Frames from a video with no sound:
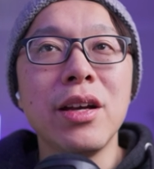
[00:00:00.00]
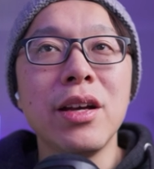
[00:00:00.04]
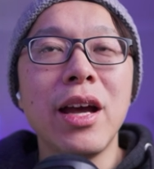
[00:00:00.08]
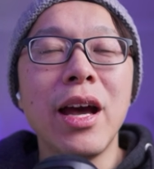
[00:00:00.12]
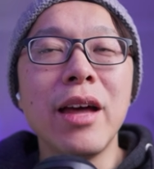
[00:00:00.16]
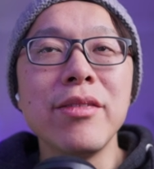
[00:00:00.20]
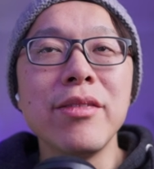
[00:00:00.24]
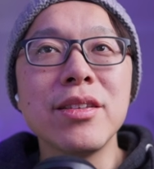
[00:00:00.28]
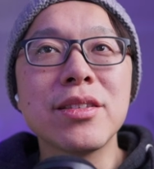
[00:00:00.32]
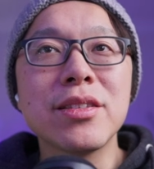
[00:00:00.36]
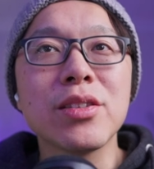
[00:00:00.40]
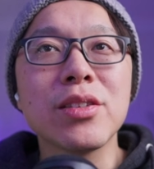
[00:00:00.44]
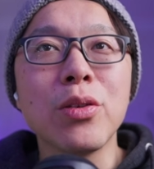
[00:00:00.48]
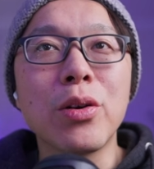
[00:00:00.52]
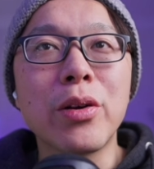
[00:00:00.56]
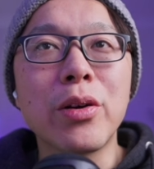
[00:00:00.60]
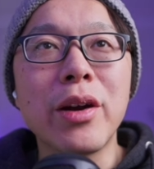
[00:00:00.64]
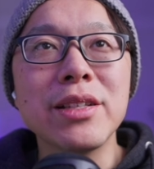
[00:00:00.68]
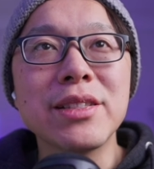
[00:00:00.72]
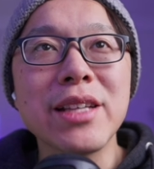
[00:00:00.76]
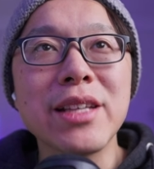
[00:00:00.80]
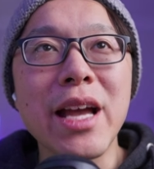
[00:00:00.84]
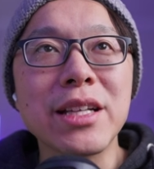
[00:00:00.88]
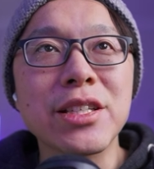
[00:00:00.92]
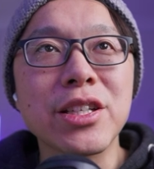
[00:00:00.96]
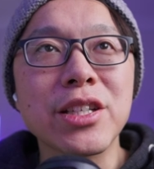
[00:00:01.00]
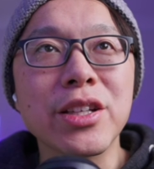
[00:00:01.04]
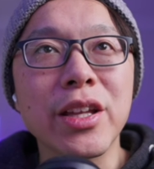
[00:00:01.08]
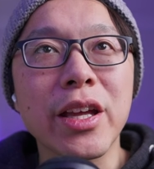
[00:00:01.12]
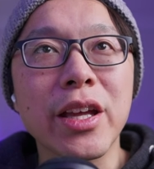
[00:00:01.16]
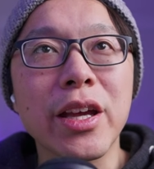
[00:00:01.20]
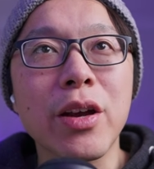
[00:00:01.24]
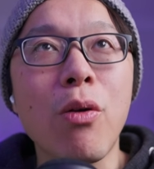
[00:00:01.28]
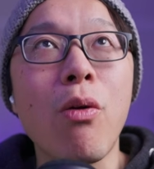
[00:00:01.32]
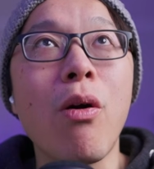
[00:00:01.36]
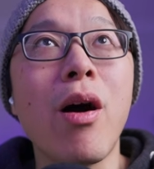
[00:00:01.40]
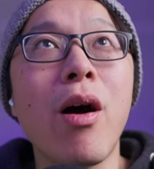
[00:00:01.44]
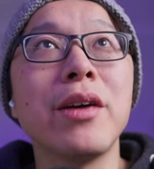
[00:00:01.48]
And this LoRA is actually
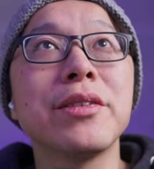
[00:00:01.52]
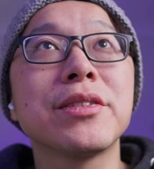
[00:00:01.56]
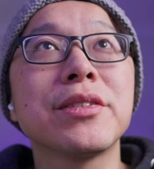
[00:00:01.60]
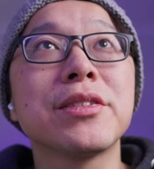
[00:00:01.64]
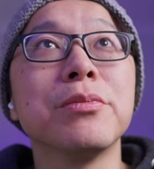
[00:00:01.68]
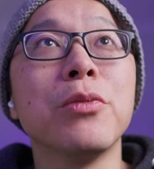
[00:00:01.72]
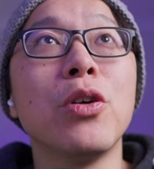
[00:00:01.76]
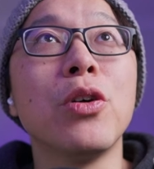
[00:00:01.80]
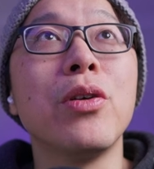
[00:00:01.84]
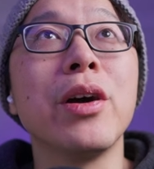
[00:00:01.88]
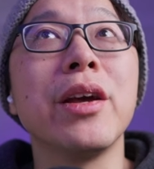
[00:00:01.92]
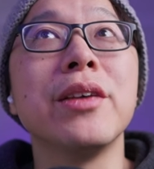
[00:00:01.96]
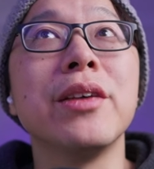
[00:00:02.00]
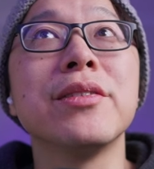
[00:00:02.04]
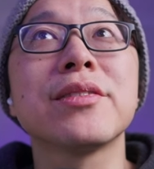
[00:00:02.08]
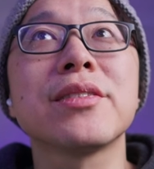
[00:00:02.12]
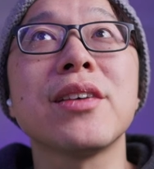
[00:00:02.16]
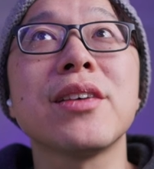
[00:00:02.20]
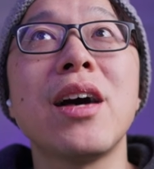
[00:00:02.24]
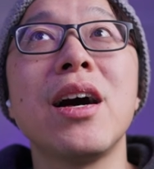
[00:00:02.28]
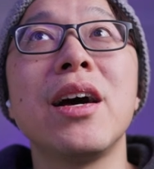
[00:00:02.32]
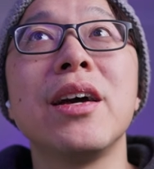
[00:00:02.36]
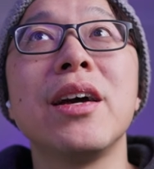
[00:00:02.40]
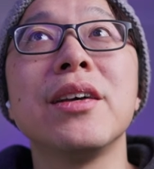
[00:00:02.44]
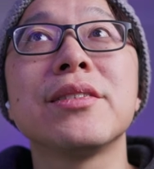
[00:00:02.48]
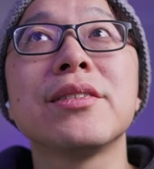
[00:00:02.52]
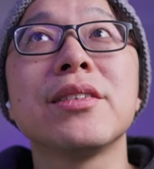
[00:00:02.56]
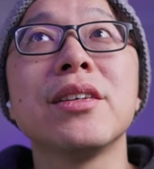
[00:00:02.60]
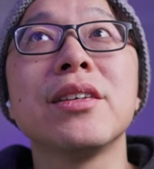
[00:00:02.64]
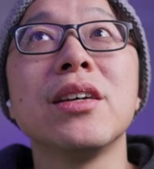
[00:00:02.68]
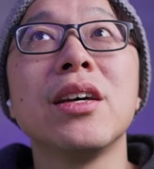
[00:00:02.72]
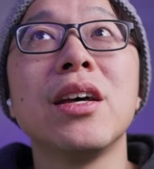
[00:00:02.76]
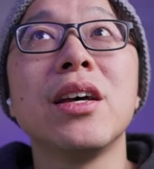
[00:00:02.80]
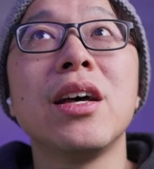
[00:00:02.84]
quite small in size.